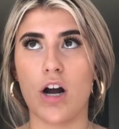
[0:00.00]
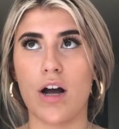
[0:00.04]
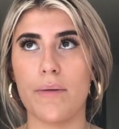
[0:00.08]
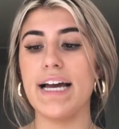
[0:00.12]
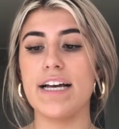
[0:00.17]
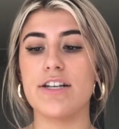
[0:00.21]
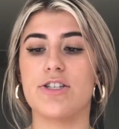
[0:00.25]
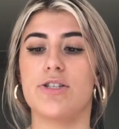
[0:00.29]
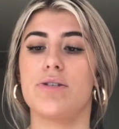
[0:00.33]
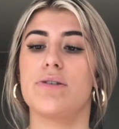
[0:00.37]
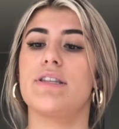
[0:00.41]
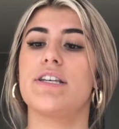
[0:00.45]

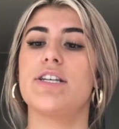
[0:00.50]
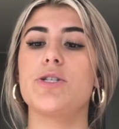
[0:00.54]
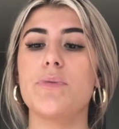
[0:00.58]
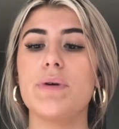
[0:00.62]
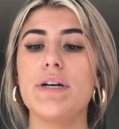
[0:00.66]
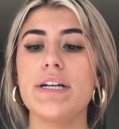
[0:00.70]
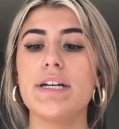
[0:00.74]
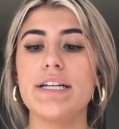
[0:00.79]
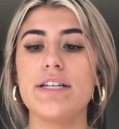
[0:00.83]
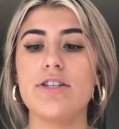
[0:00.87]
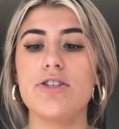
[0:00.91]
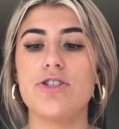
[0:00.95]
Yeah, so this
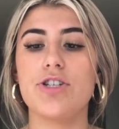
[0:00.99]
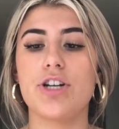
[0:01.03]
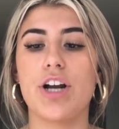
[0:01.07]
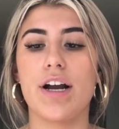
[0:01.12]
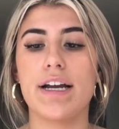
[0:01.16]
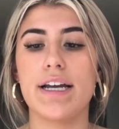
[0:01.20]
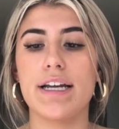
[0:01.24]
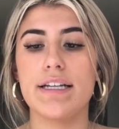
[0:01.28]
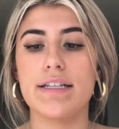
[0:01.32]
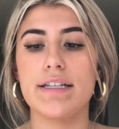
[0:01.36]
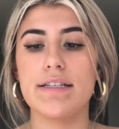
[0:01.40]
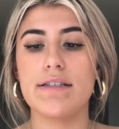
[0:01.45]
one is
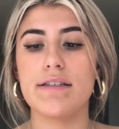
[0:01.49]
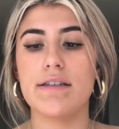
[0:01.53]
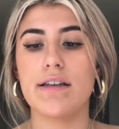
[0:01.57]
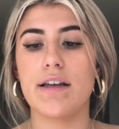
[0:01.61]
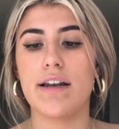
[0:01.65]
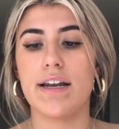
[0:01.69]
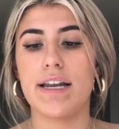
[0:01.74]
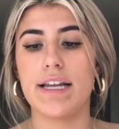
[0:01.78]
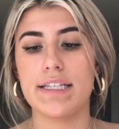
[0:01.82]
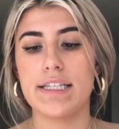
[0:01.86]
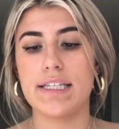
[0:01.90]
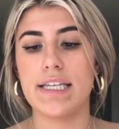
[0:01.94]
Jergens
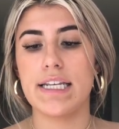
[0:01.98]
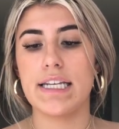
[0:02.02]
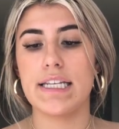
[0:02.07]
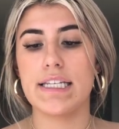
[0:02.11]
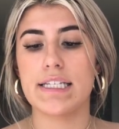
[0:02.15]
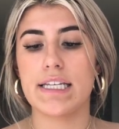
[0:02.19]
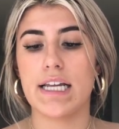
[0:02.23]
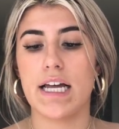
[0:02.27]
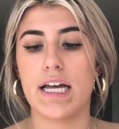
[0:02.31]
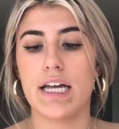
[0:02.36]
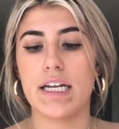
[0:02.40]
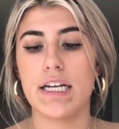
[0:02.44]
Instant
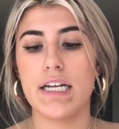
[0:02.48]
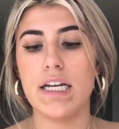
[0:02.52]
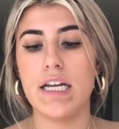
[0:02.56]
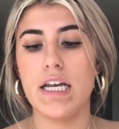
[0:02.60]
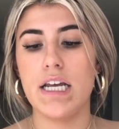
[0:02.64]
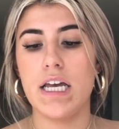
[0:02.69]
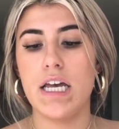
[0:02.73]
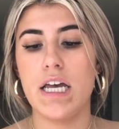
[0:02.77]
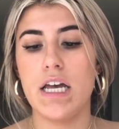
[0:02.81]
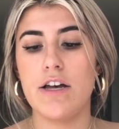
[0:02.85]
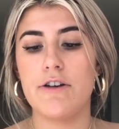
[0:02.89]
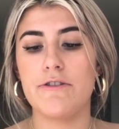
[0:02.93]
Sun
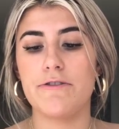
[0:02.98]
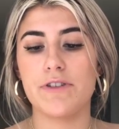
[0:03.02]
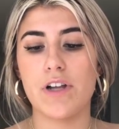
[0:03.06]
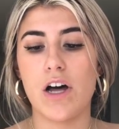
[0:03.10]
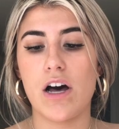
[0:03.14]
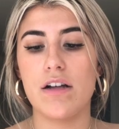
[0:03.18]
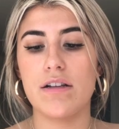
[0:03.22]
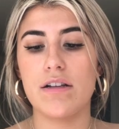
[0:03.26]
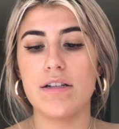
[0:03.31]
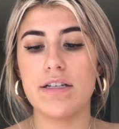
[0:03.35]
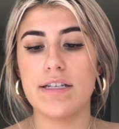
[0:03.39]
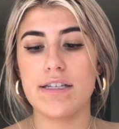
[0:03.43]

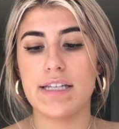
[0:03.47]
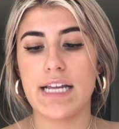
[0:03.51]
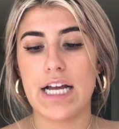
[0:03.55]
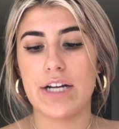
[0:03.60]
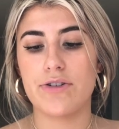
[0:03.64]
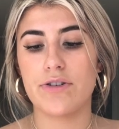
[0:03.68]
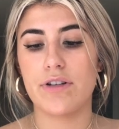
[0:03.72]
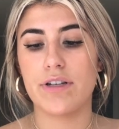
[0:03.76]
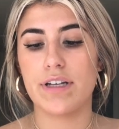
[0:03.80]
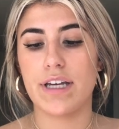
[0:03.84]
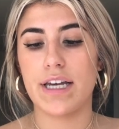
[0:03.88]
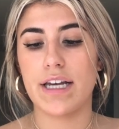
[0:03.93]
Flawless
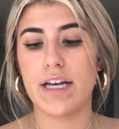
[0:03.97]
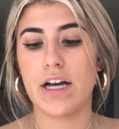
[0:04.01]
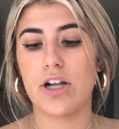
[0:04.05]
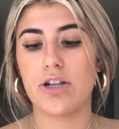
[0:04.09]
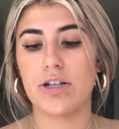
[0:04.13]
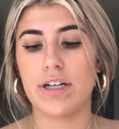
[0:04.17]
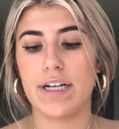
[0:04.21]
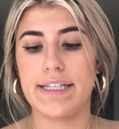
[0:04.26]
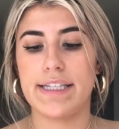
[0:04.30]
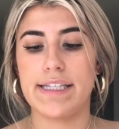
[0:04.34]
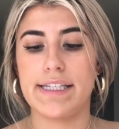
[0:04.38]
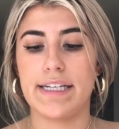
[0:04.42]
Natural Looking Color
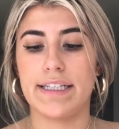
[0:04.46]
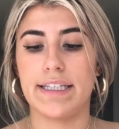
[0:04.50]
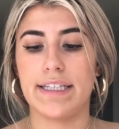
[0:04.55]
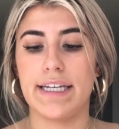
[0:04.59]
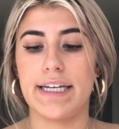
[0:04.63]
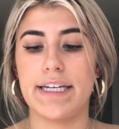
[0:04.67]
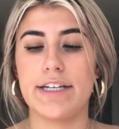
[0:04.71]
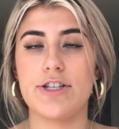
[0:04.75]
Instantly.